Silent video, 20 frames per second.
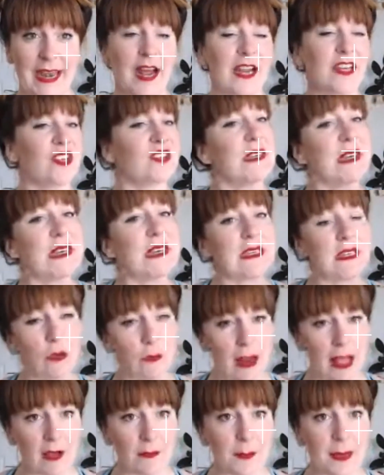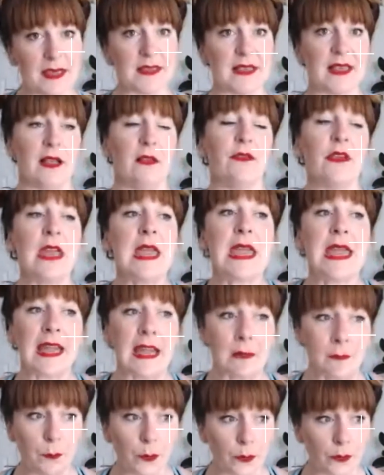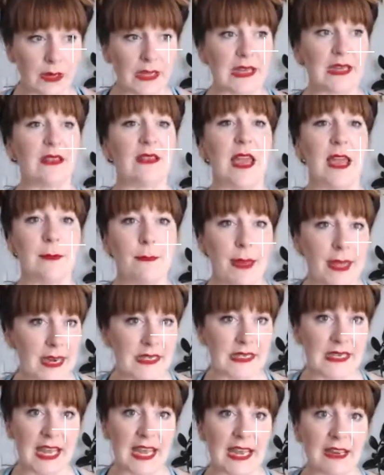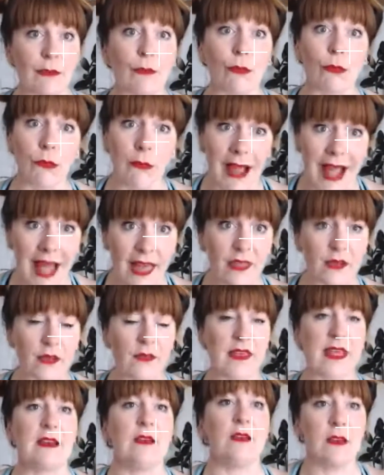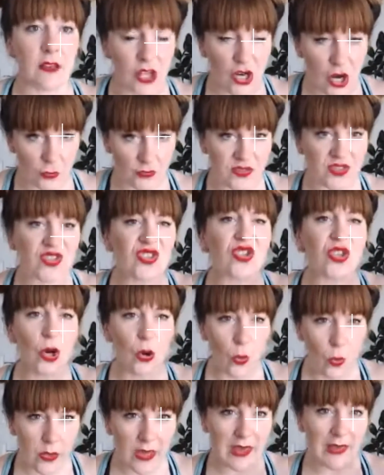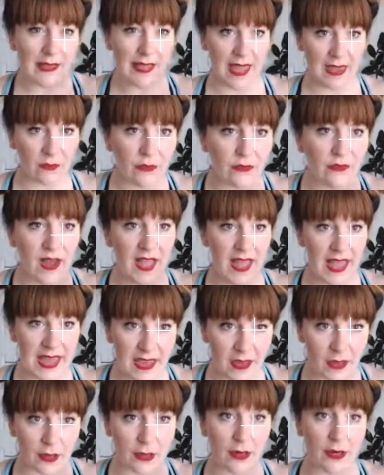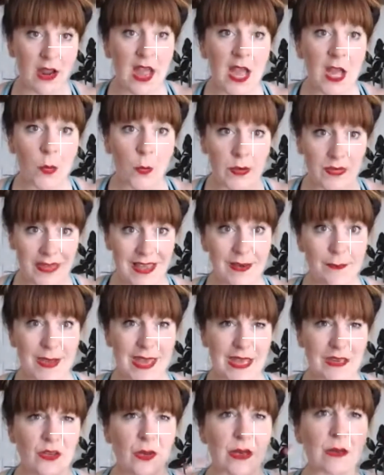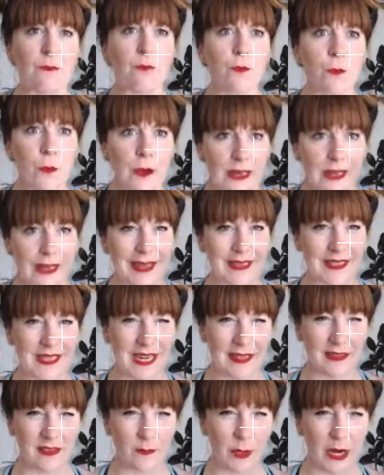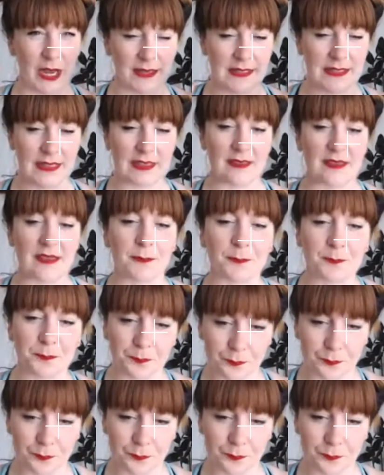And I just need to ground myself and breathe and meditate rather than, stoking that fire within me and doing really intense practice.